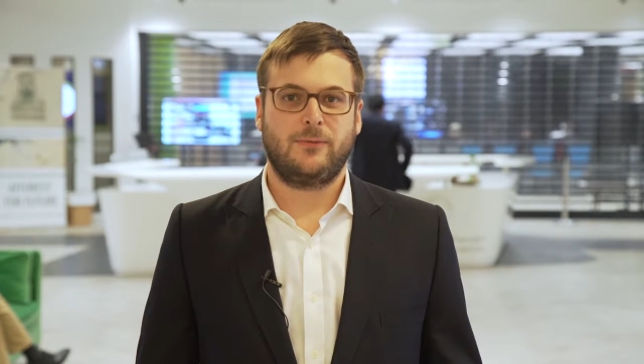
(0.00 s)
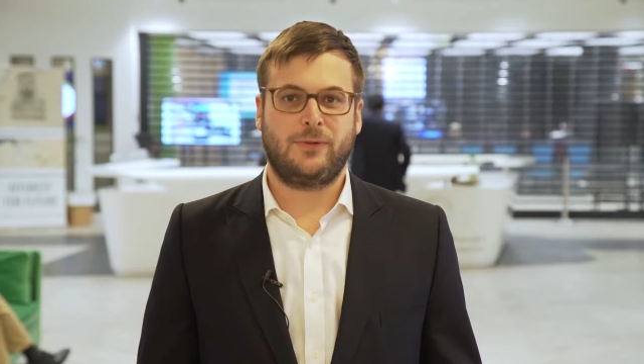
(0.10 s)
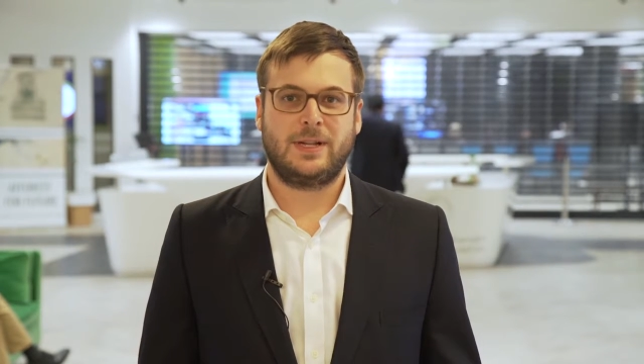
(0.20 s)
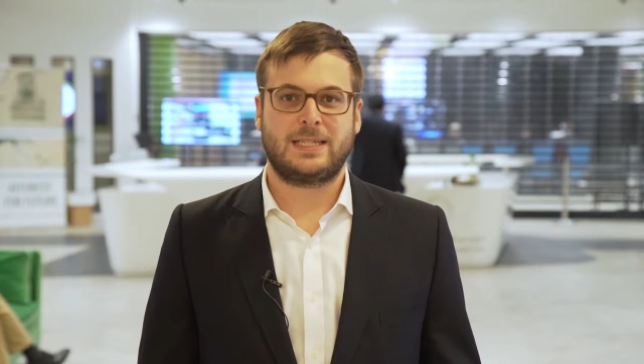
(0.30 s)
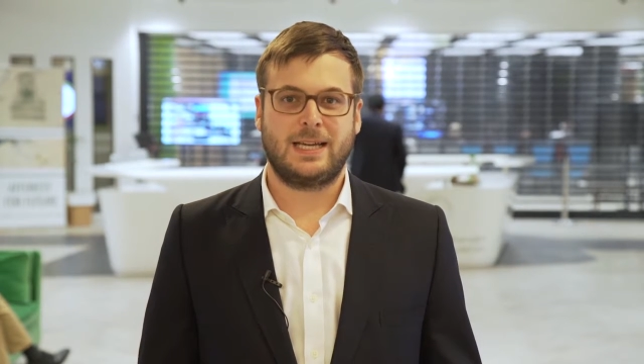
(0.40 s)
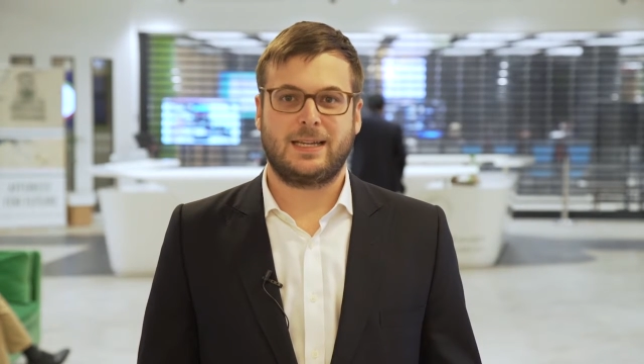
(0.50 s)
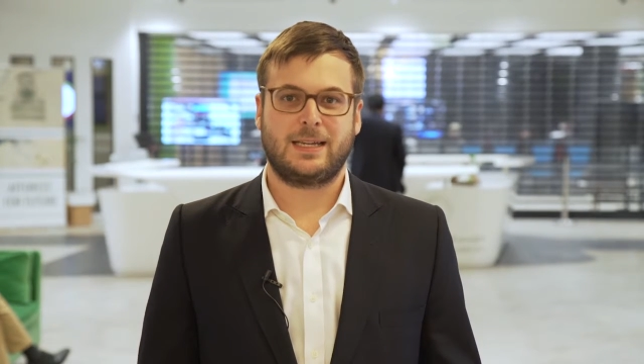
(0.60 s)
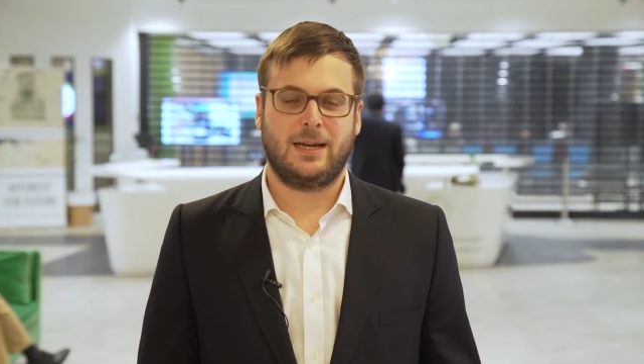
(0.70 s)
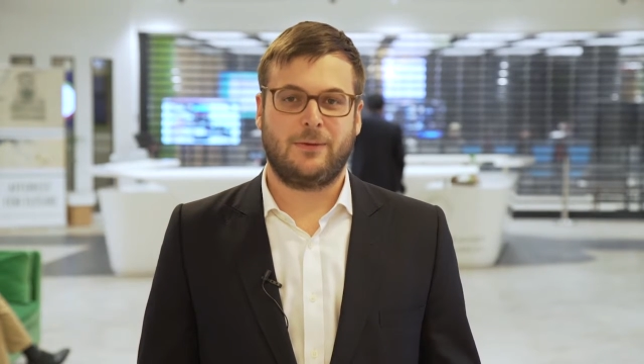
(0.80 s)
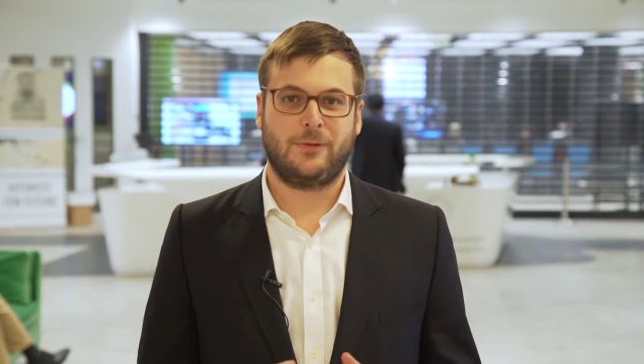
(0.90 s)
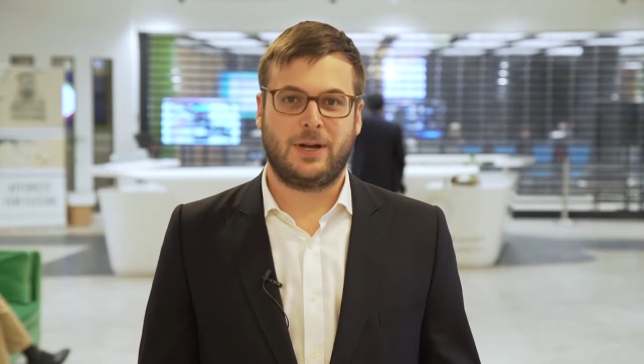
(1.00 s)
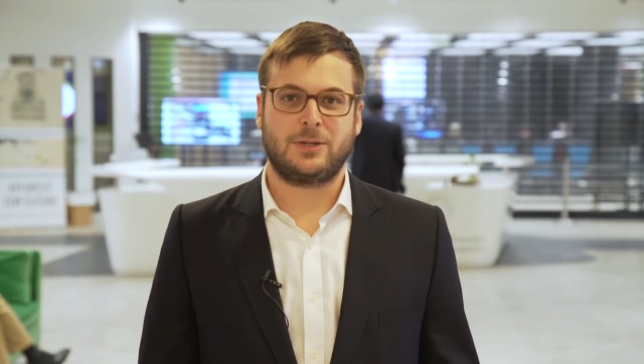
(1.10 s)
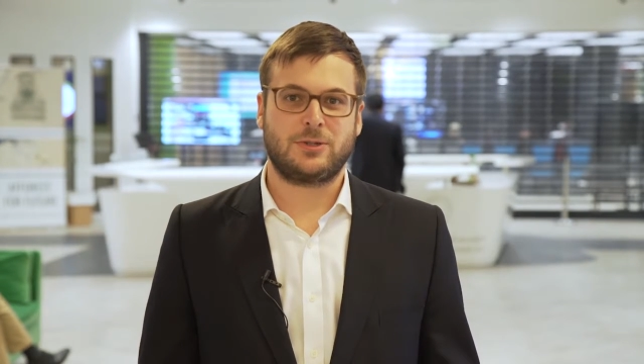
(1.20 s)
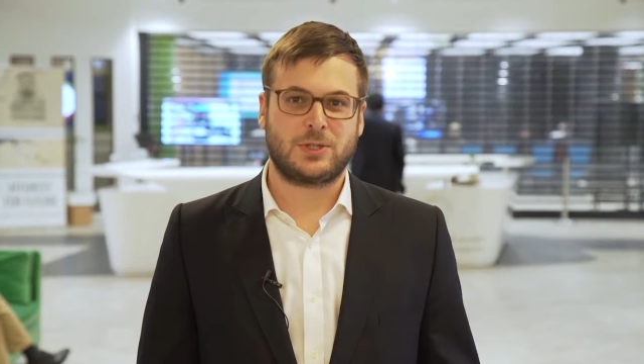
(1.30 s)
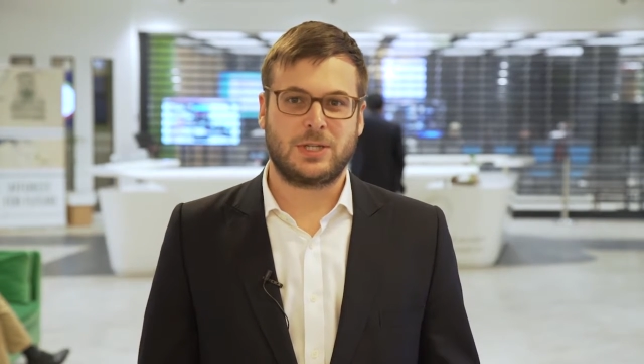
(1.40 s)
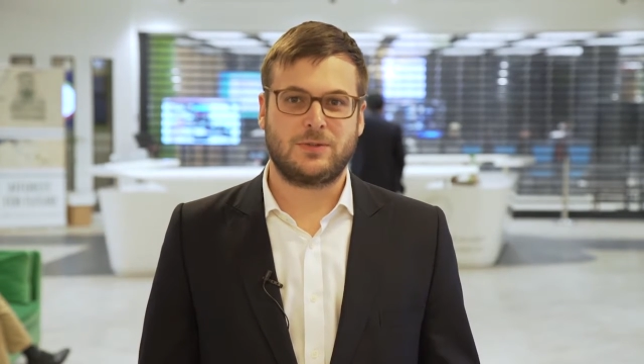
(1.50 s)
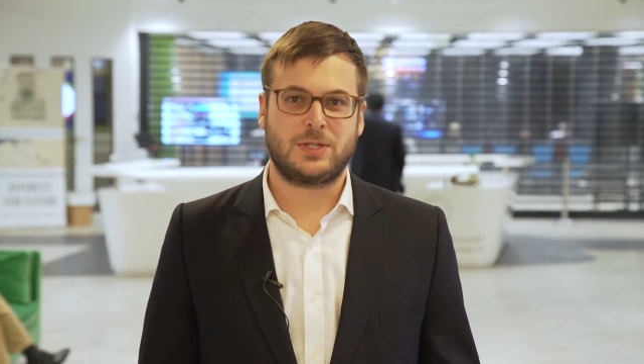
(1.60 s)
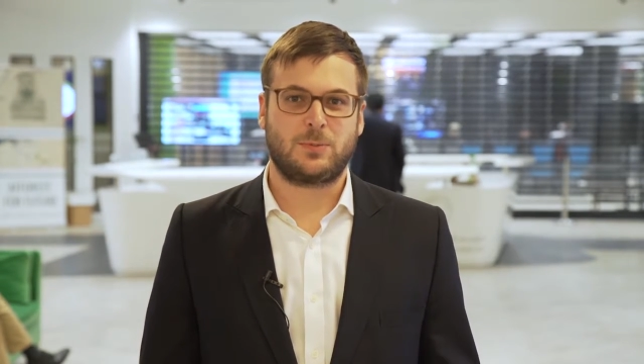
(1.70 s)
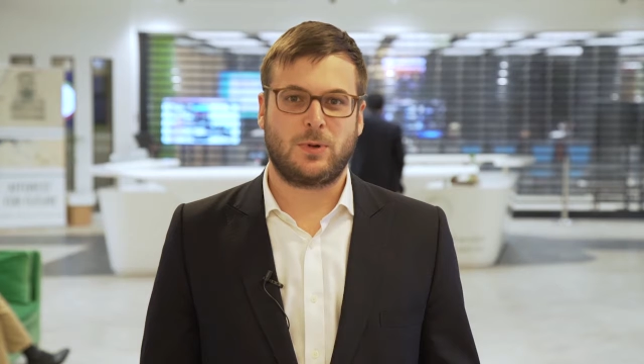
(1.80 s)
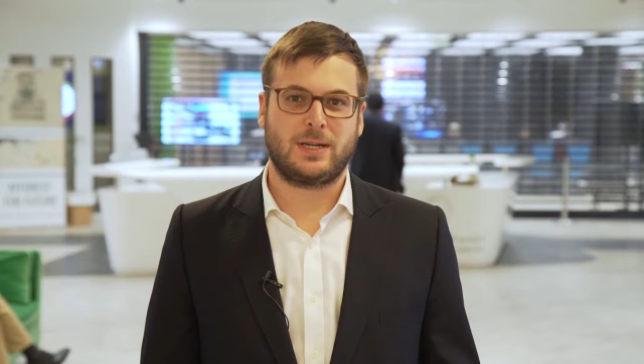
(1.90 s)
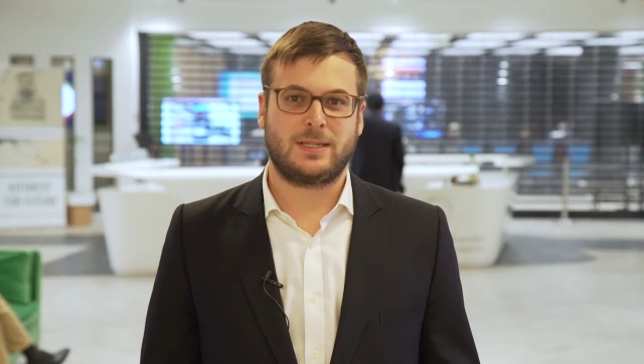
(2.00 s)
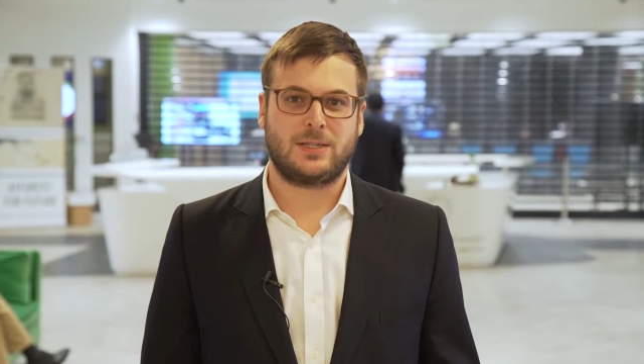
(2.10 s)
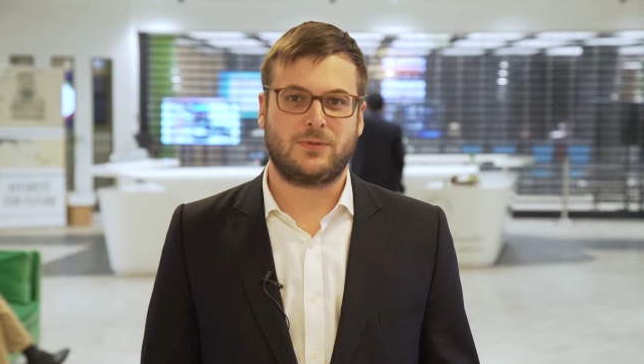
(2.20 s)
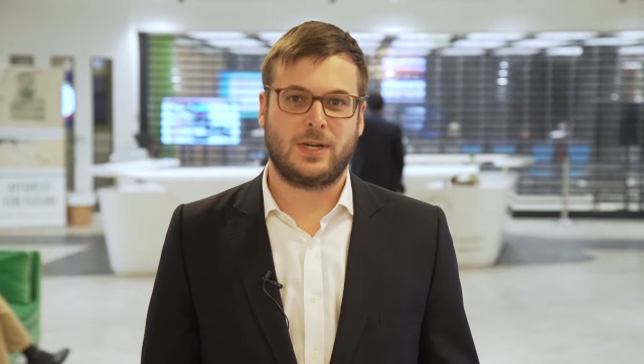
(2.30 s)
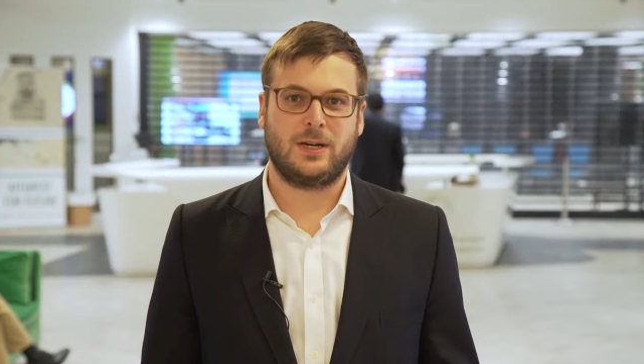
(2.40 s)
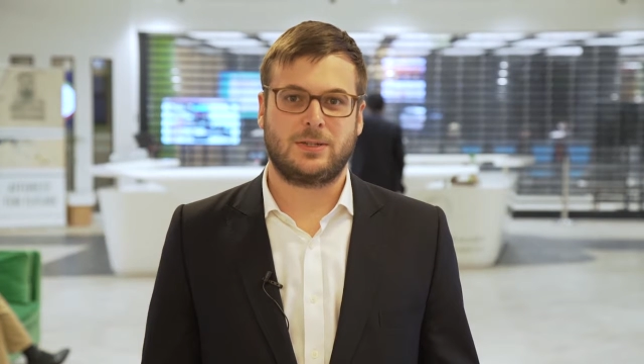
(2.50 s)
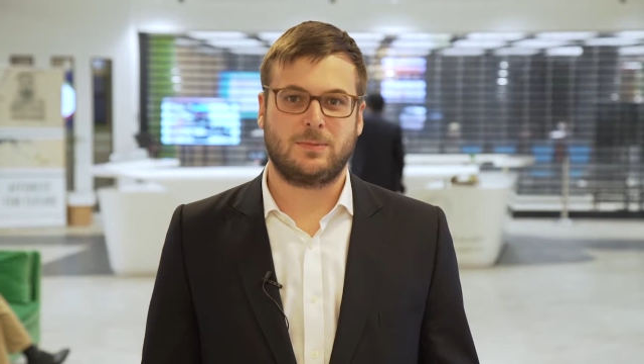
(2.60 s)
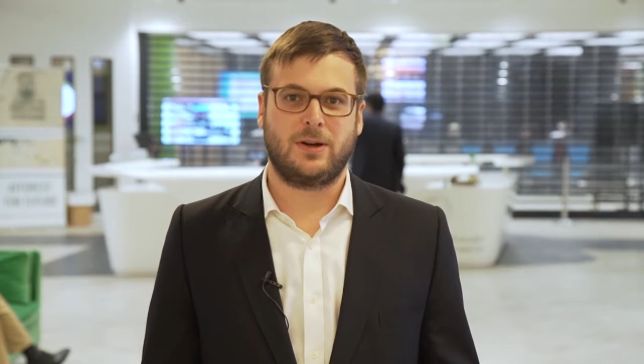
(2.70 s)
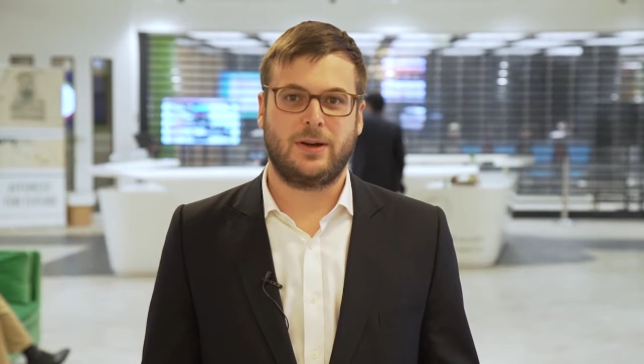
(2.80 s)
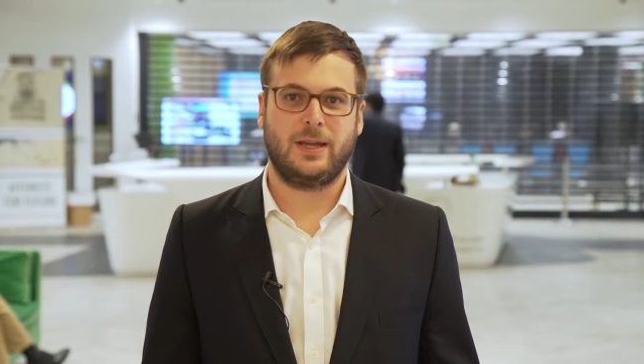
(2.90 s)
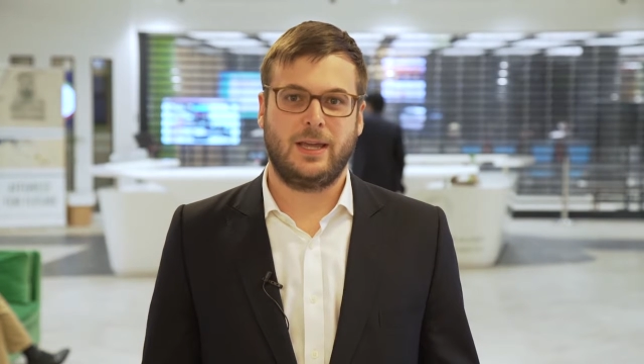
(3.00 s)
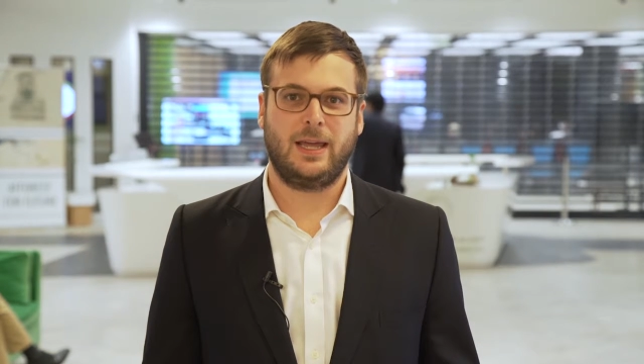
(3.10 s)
FinTech and Financial Services practice for Carter Murray